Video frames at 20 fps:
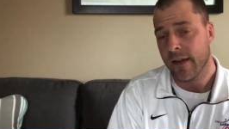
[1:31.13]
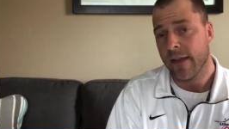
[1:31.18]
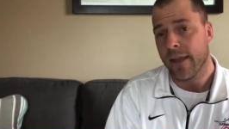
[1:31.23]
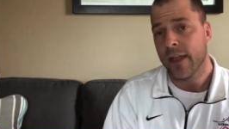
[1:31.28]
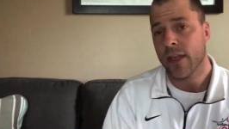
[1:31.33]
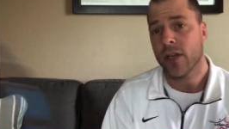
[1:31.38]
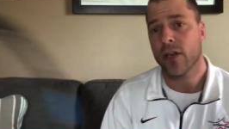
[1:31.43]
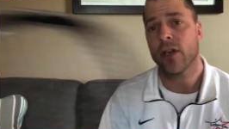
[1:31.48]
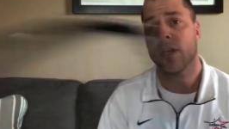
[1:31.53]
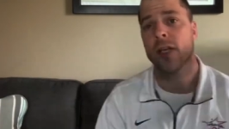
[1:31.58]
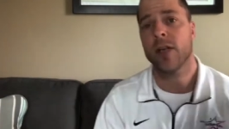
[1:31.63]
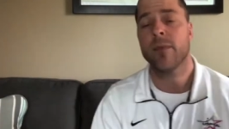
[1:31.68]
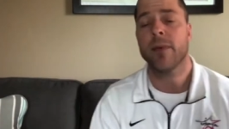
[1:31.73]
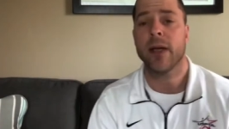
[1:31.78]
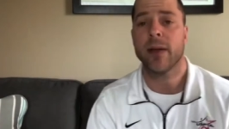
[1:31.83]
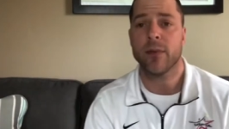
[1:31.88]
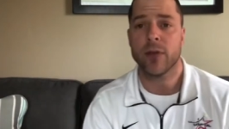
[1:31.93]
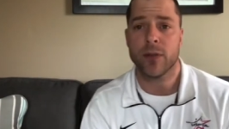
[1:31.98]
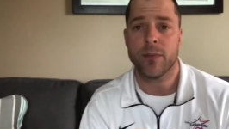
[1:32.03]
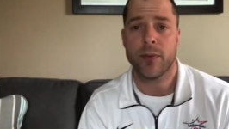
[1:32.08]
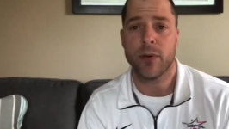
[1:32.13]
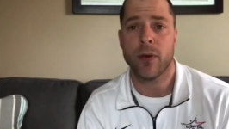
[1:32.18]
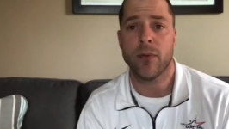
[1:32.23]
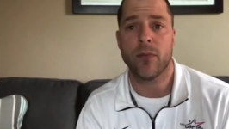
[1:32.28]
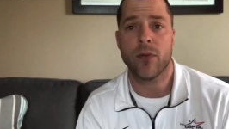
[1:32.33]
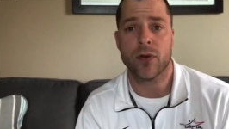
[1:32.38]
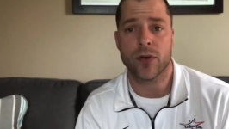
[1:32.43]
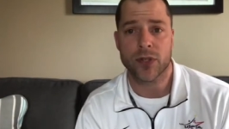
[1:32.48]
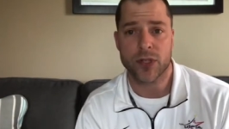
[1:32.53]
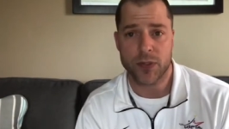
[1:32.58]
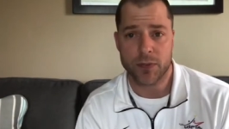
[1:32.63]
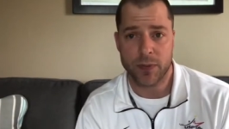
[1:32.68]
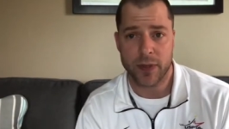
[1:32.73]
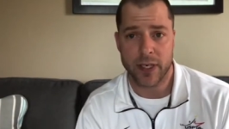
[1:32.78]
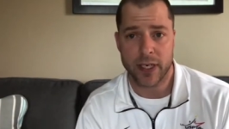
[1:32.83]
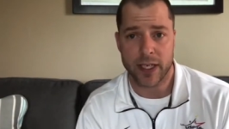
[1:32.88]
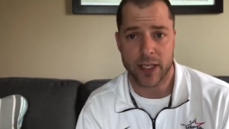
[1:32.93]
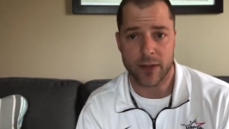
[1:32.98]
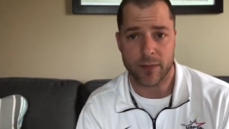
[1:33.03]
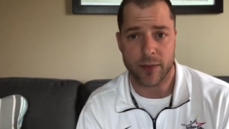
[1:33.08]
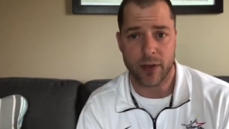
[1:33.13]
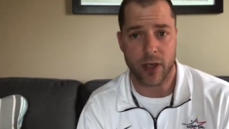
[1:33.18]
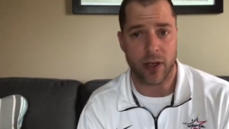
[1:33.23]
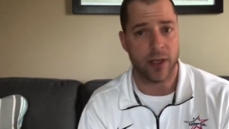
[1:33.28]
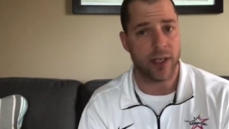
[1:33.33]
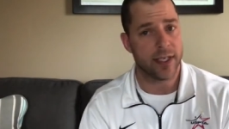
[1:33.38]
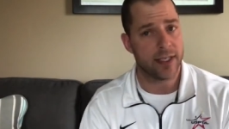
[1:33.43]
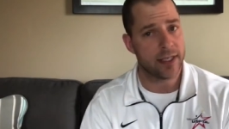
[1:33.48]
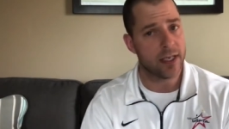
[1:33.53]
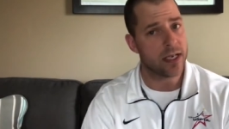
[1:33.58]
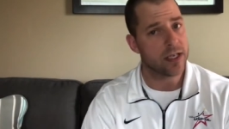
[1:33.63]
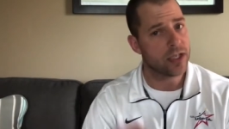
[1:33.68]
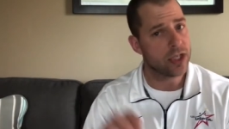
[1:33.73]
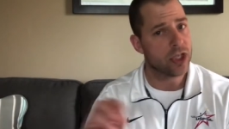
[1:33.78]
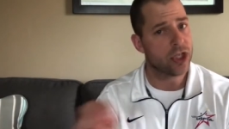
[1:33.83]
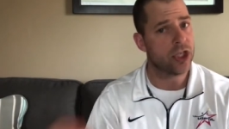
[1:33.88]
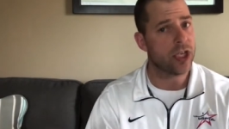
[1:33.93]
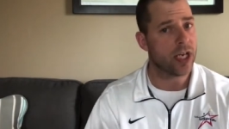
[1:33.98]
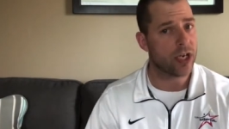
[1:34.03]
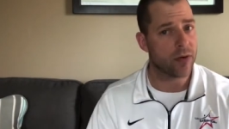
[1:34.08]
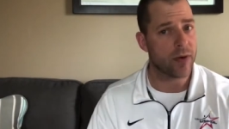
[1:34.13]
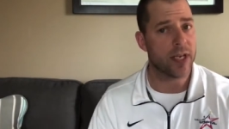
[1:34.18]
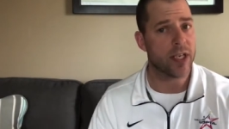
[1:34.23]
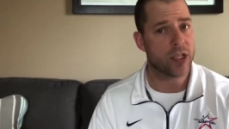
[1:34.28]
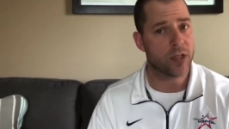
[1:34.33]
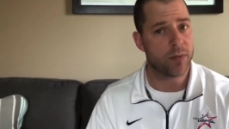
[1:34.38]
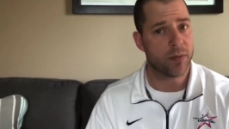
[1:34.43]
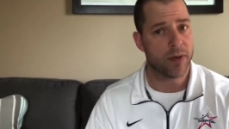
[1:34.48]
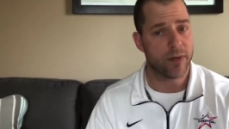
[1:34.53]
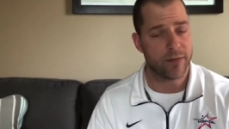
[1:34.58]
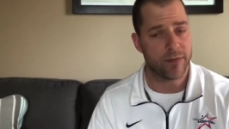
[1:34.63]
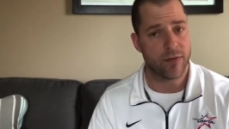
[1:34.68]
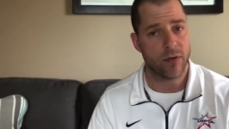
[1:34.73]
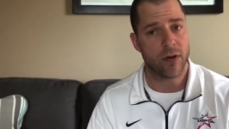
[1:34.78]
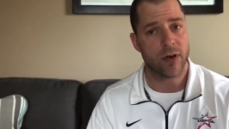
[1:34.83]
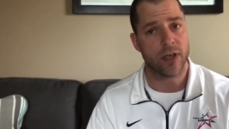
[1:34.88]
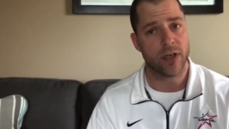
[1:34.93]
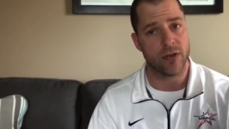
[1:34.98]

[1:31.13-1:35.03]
you're going to be able to put more spin on the ball. It doesn't generate spin for you.